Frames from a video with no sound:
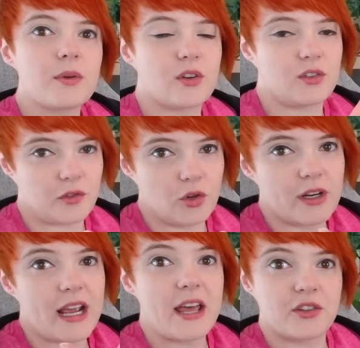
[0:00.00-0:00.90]
because if
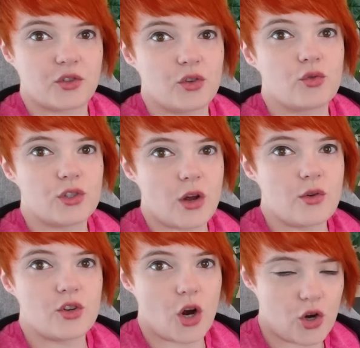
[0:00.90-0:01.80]
Claudia is going to go
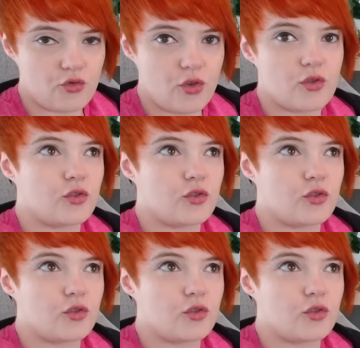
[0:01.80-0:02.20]
down a dark route,